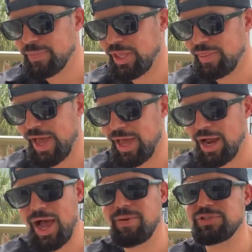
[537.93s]
that
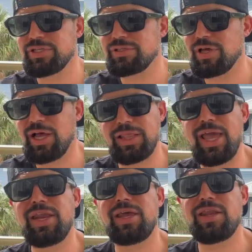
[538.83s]
I'm just
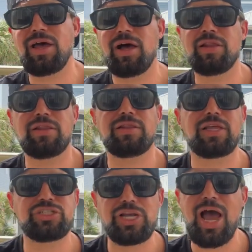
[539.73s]
elated on
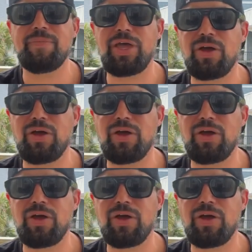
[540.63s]
the job that